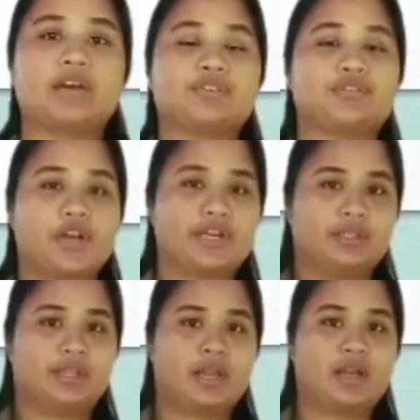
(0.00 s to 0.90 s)
Third,
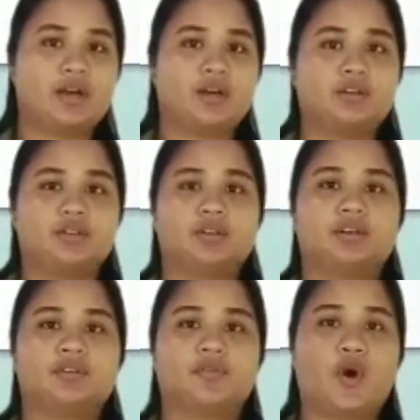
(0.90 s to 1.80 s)

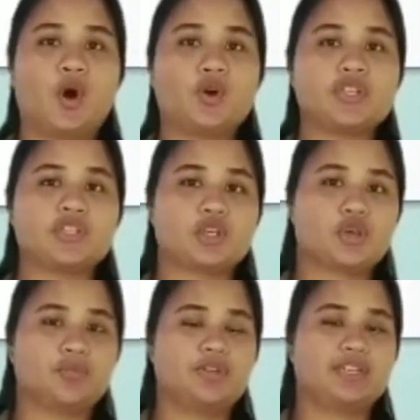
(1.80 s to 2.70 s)
focus
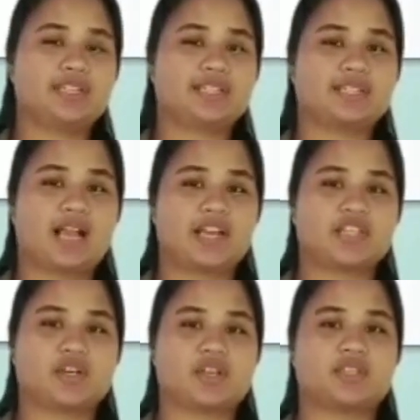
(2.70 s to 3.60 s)
group
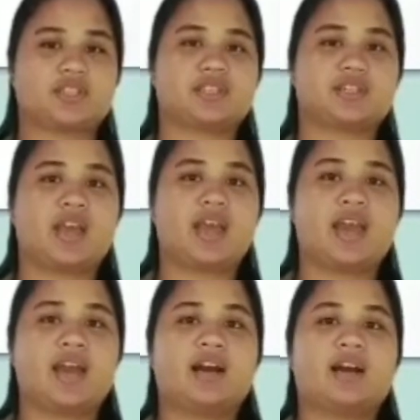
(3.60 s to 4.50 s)
discussions.
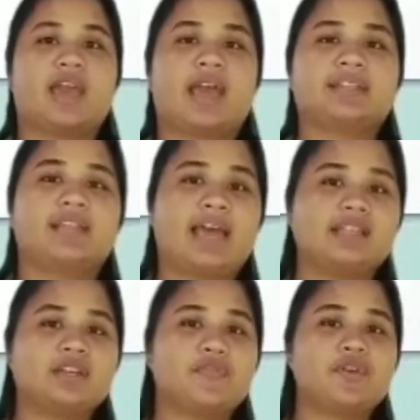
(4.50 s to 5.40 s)
The
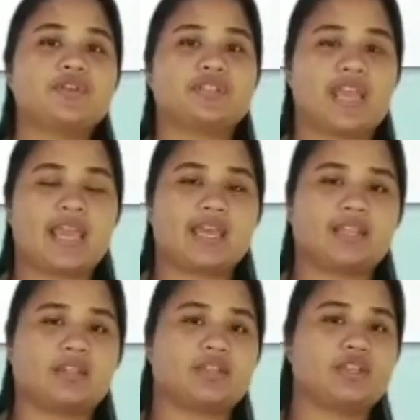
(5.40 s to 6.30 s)
interviews taken
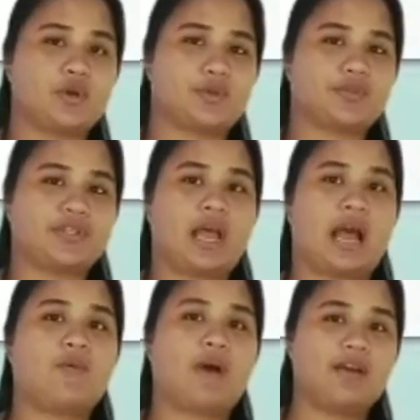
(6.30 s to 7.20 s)
in groups,
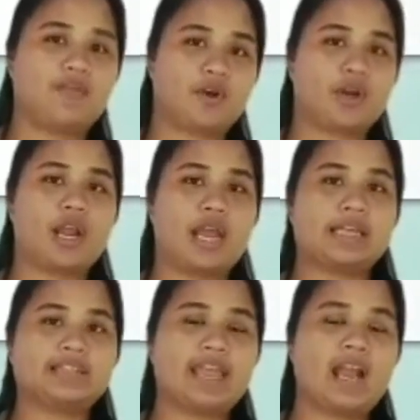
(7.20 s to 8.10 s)
however,
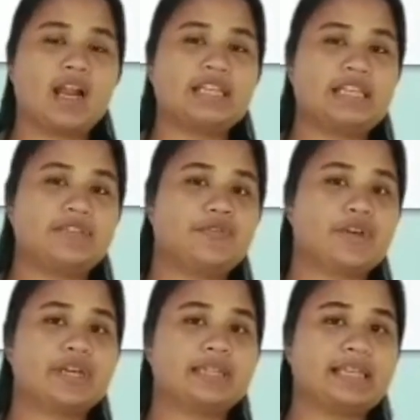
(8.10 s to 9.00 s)
they are
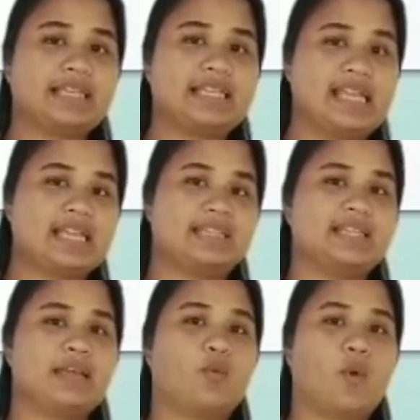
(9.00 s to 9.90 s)
differently lead
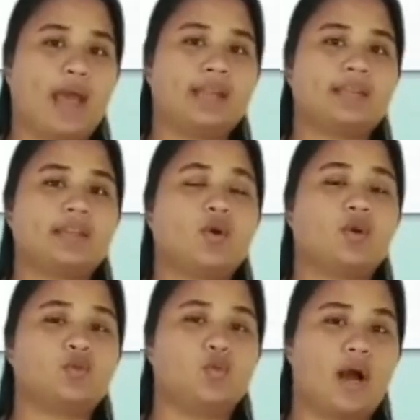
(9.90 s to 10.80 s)
the
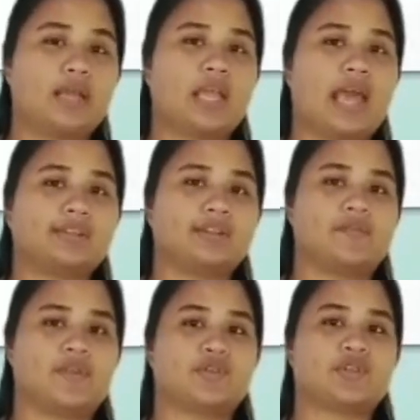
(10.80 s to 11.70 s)
one-on-one
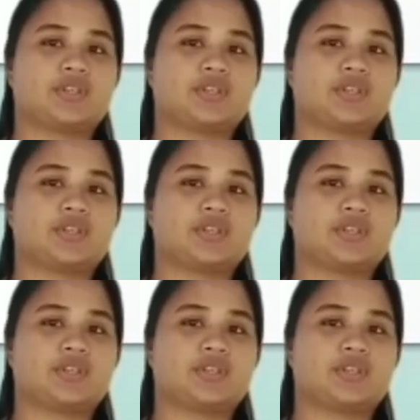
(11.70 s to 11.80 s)
interviews.